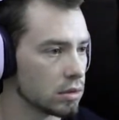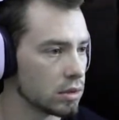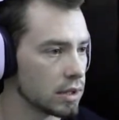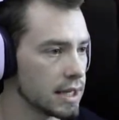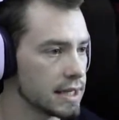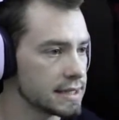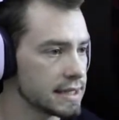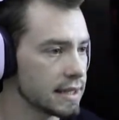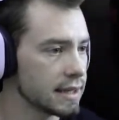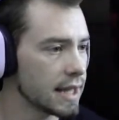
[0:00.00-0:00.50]

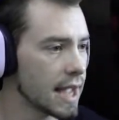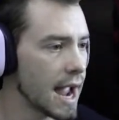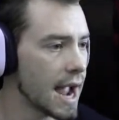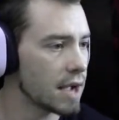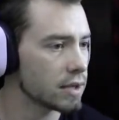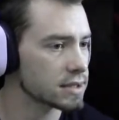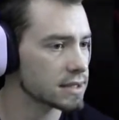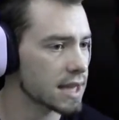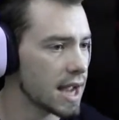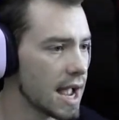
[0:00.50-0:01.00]
He's in the
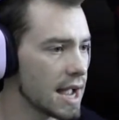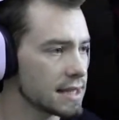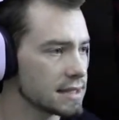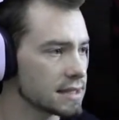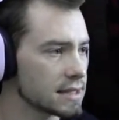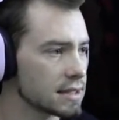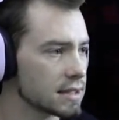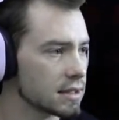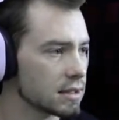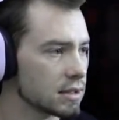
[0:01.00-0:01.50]
house,
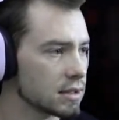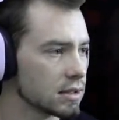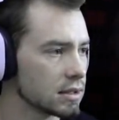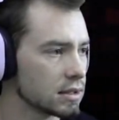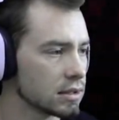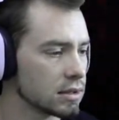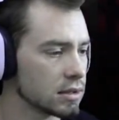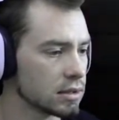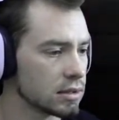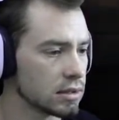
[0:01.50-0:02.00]
guys.
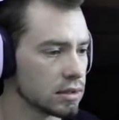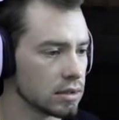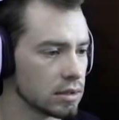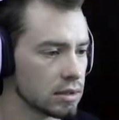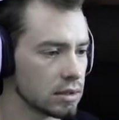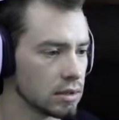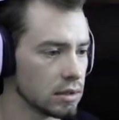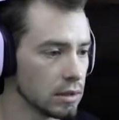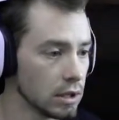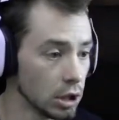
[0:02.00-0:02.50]

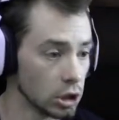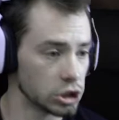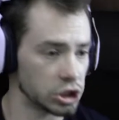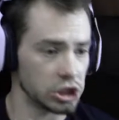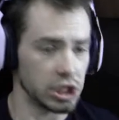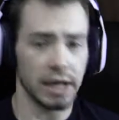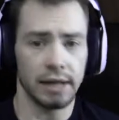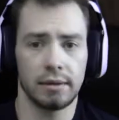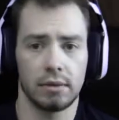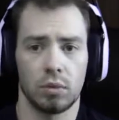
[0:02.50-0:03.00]

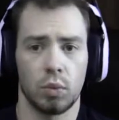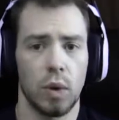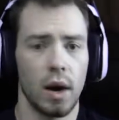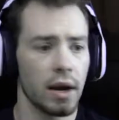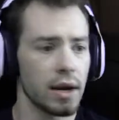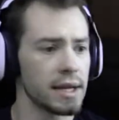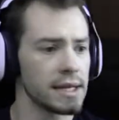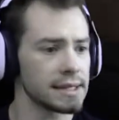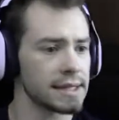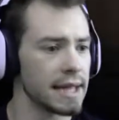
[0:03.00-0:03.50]
Shit,
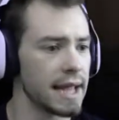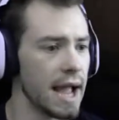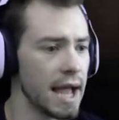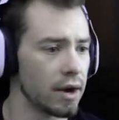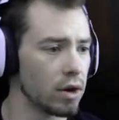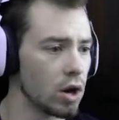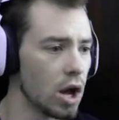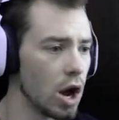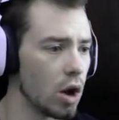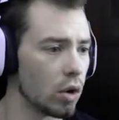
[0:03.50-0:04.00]
where is he? I
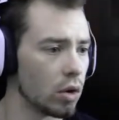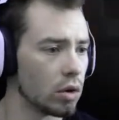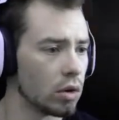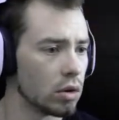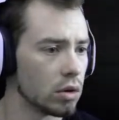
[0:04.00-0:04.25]
don't know.